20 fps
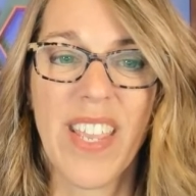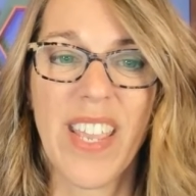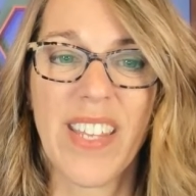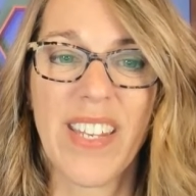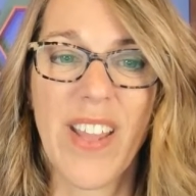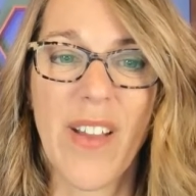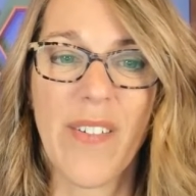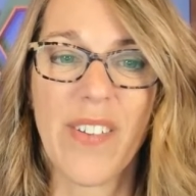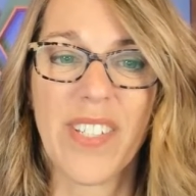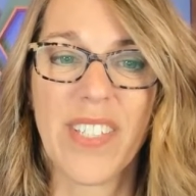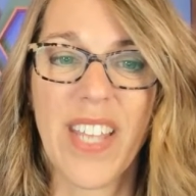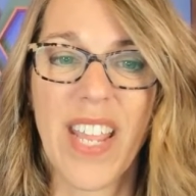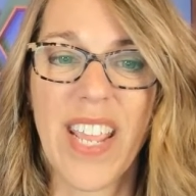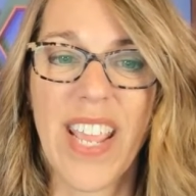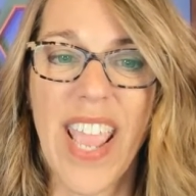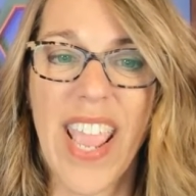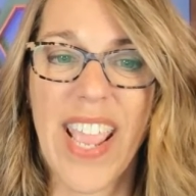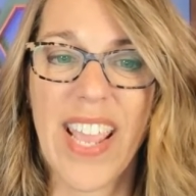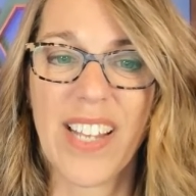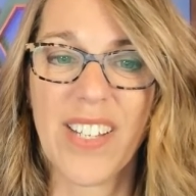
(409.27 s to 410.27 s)
And now it's
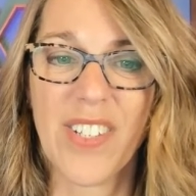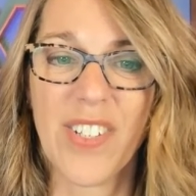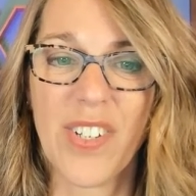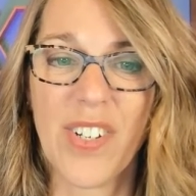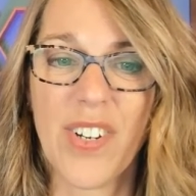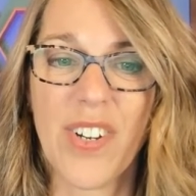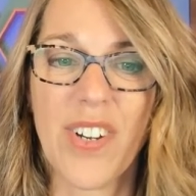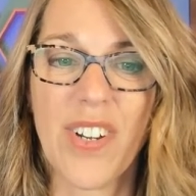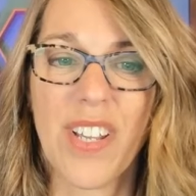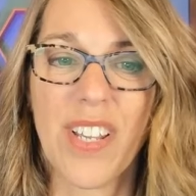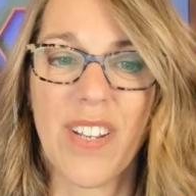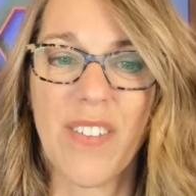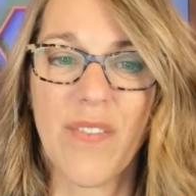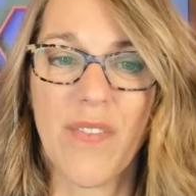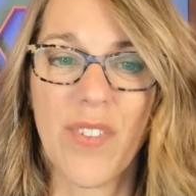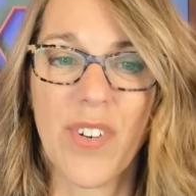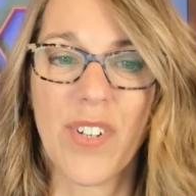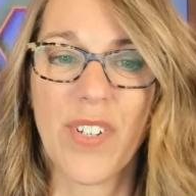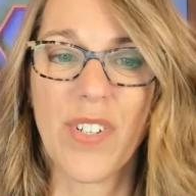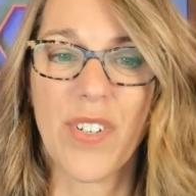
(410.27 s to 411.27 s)
saying answer,
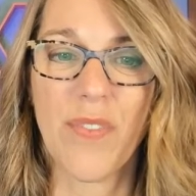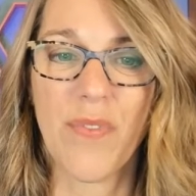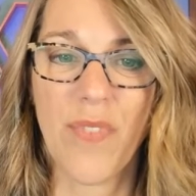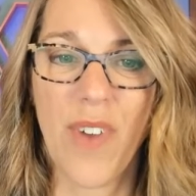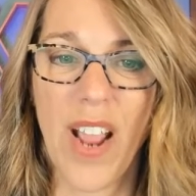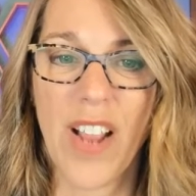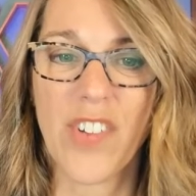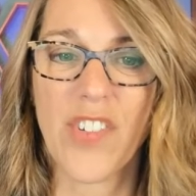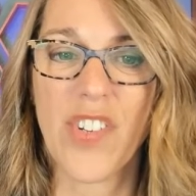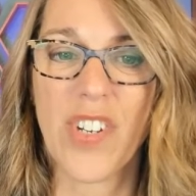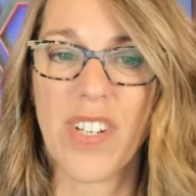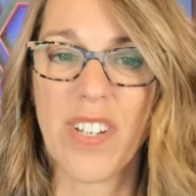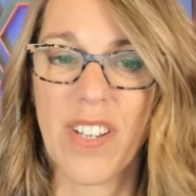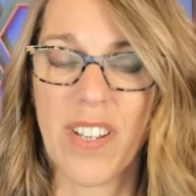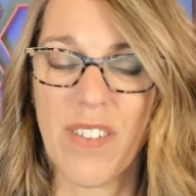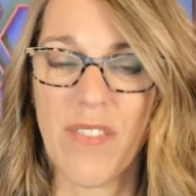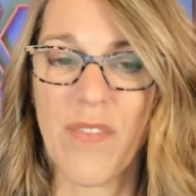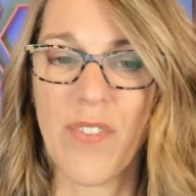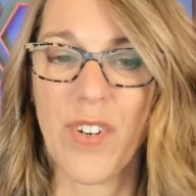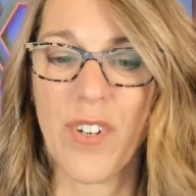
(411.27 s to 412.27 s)
convert to fraction,
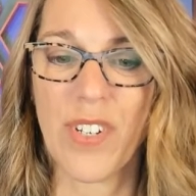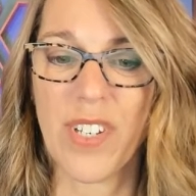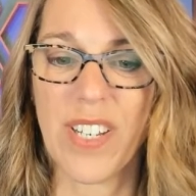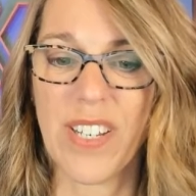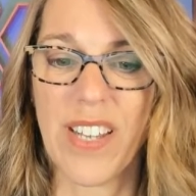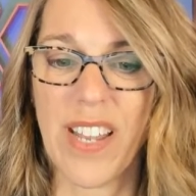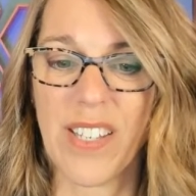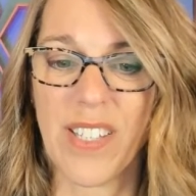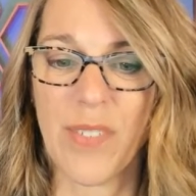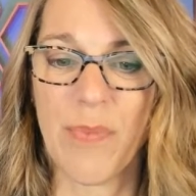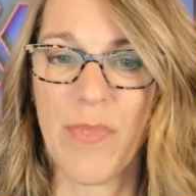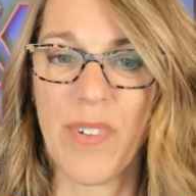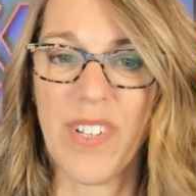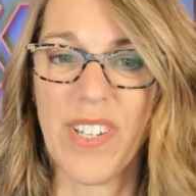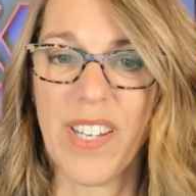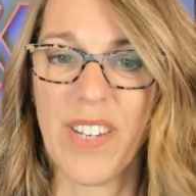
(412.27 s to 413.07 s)
convert to decimal.